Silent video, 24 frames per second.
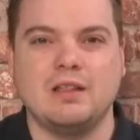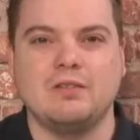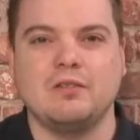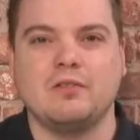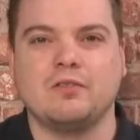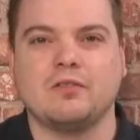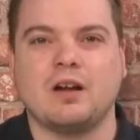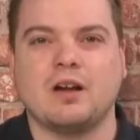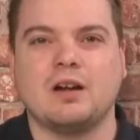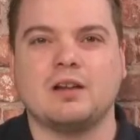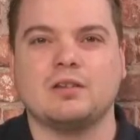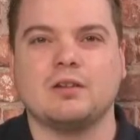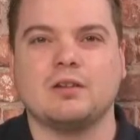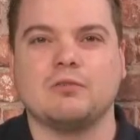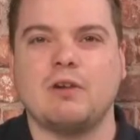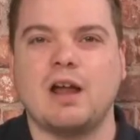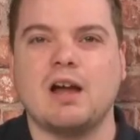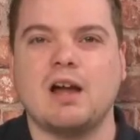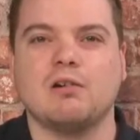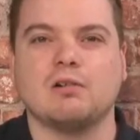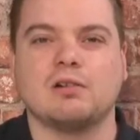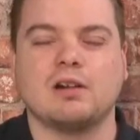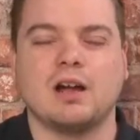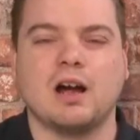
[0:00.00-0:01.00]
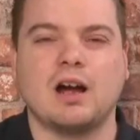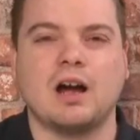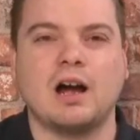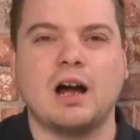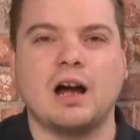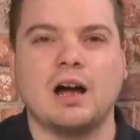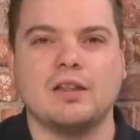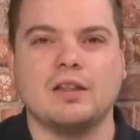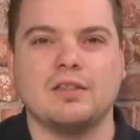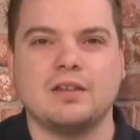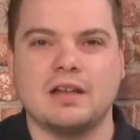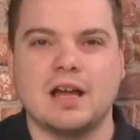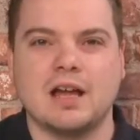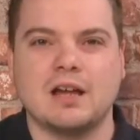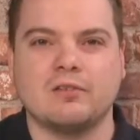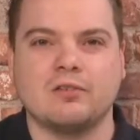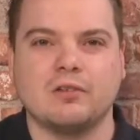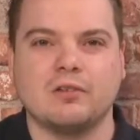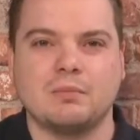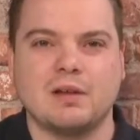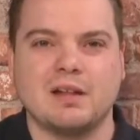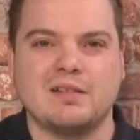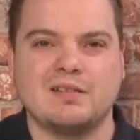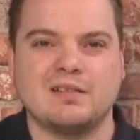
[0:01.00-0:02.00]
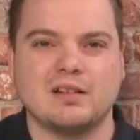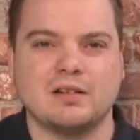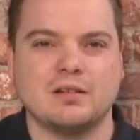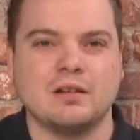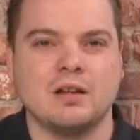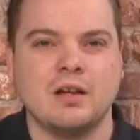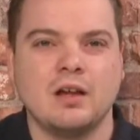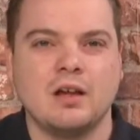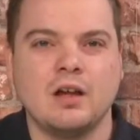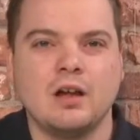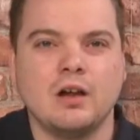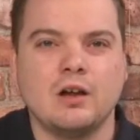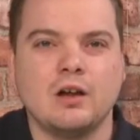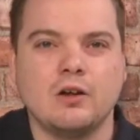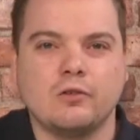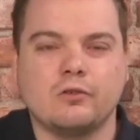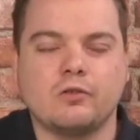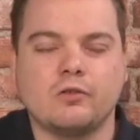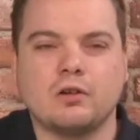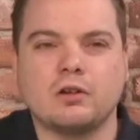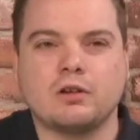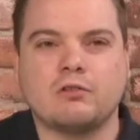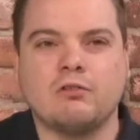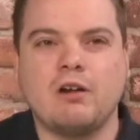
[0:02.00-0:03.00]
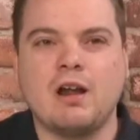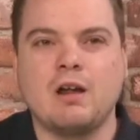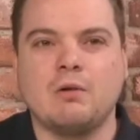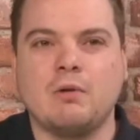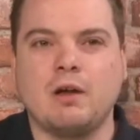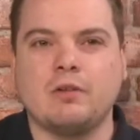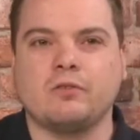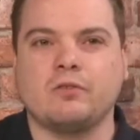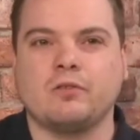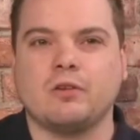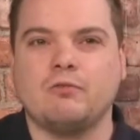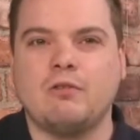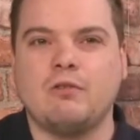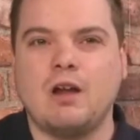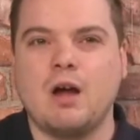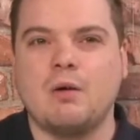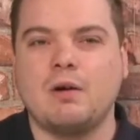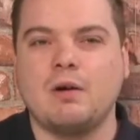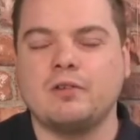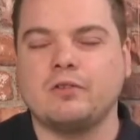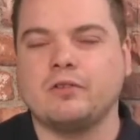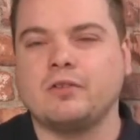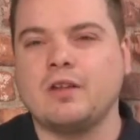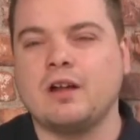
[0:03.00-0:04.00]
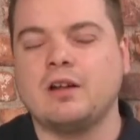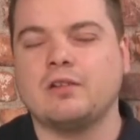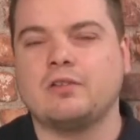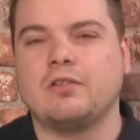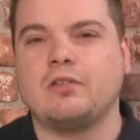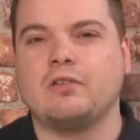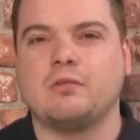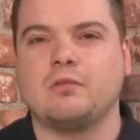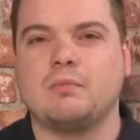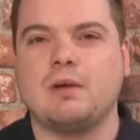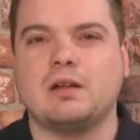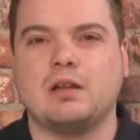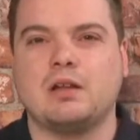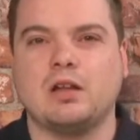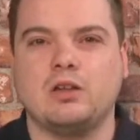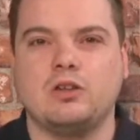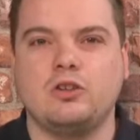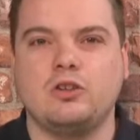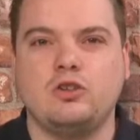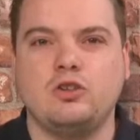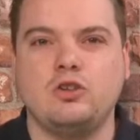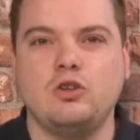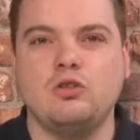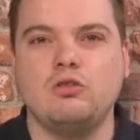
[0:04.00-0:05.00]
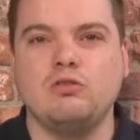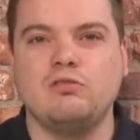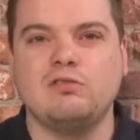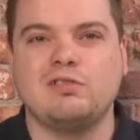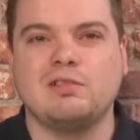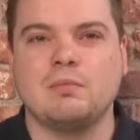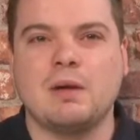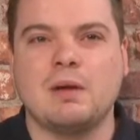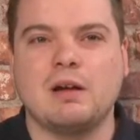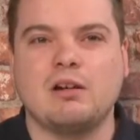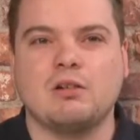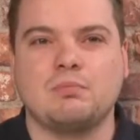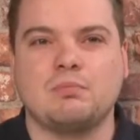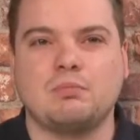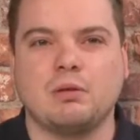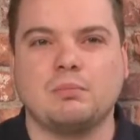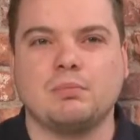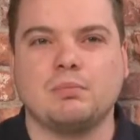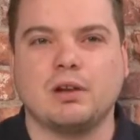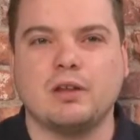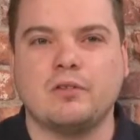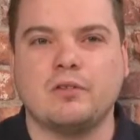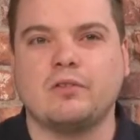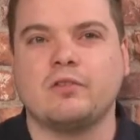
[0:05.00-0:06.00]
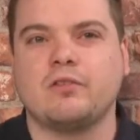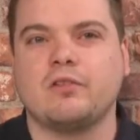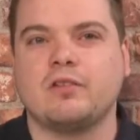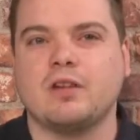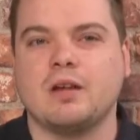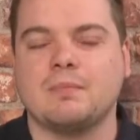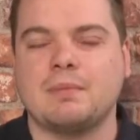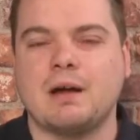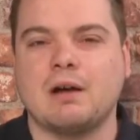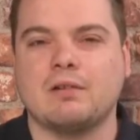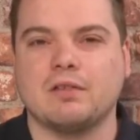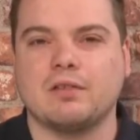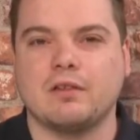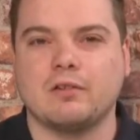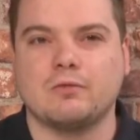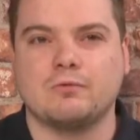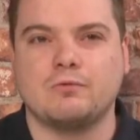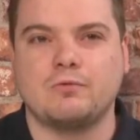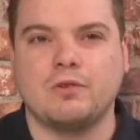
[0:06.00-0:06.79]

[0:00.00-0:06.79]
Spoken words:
inside the railcar at the exhibition. So the Great Western Railway started to make a huge amount of publicity about this